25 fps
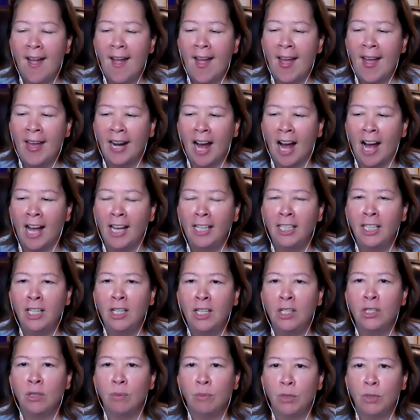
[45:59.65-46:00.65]
and I can
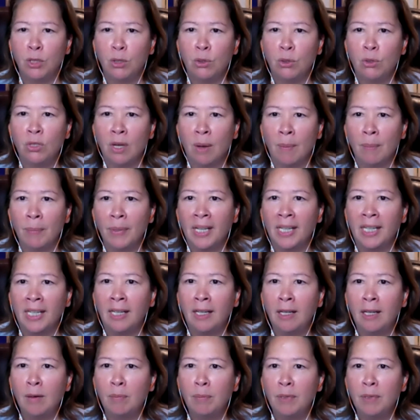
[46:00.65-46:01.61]
subdue somebody